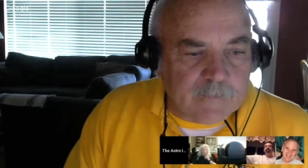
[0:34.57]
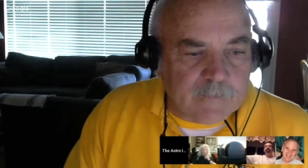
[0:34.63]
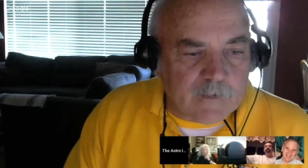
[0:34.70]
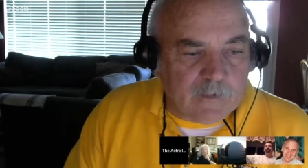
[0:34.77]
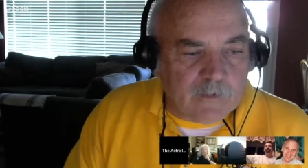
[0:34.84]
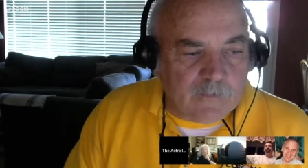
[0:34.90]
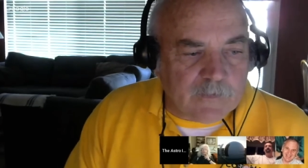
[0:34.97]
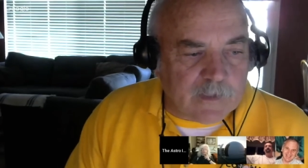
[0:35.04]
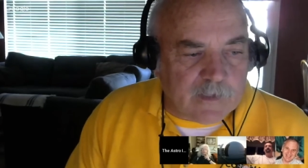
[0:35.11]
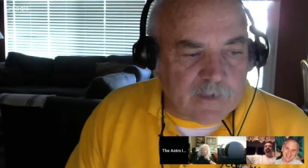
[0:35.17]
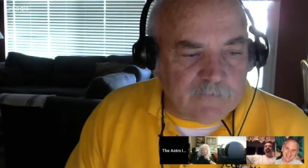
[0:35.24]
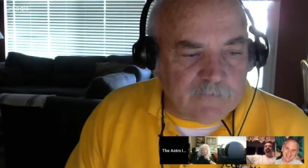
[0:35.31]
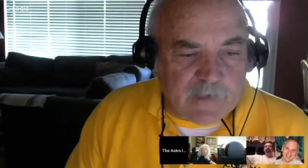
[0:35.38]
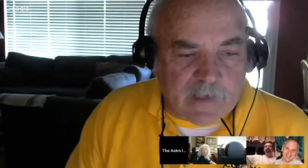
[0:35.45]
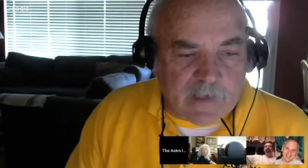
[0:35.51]
Okay, I've
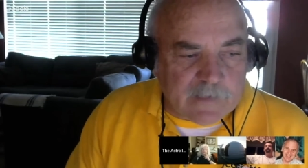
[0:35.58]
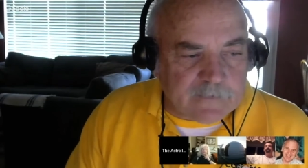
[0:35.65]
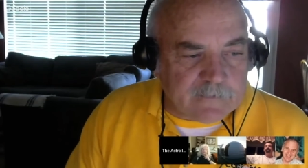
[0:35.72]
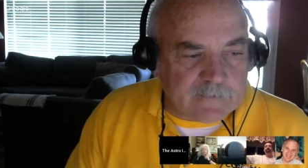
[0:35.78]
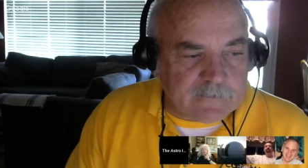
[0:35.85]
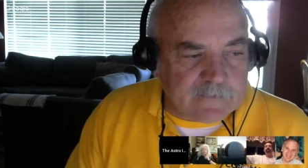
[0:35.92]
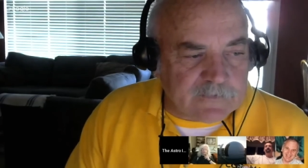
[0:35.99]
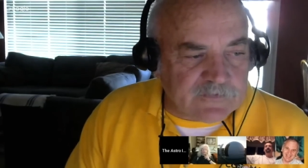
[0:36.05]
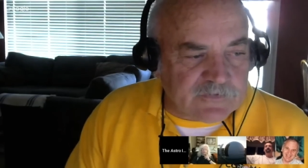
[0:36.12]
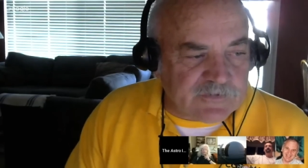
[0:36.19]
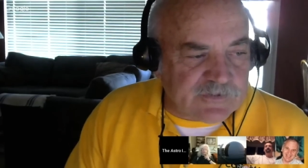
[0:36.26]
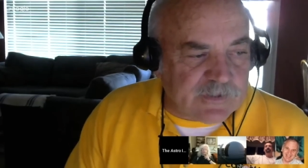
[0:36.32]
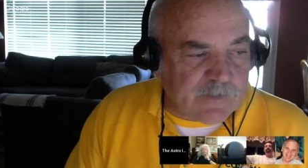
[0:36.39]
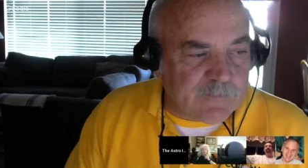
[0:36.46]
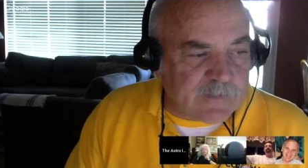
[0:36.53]
got
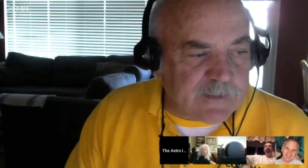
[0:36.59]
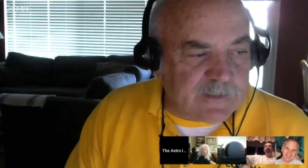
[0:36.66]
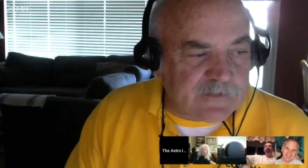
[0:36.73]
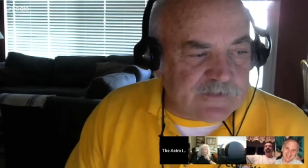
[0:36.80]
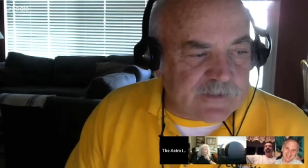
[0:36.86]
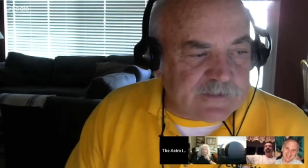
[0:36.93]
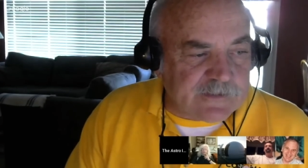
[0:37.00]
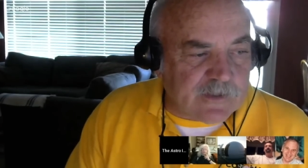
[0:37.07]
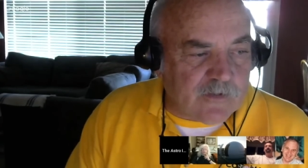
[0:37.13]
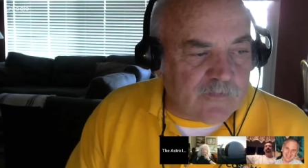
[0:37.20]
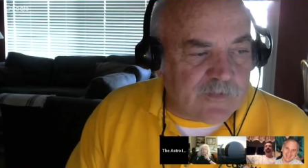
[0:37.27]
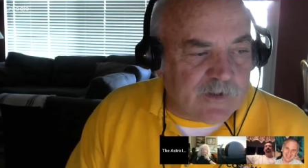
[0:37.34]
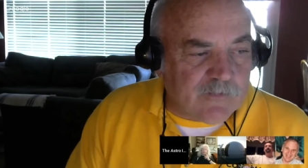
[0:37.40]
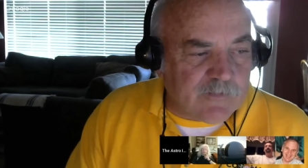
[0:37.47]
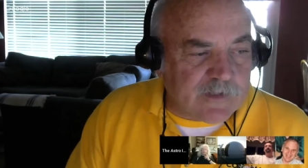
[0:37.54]
some instance. Oh,
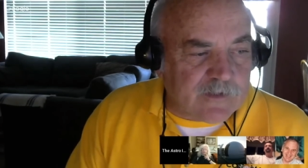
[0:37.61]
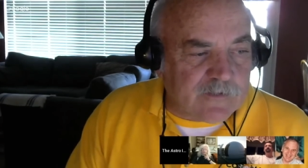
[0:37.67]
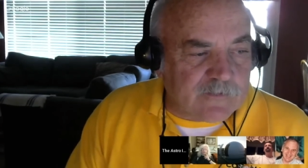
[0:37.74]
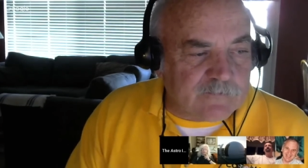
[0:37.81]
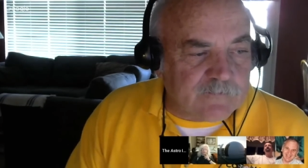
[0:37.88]
there we go.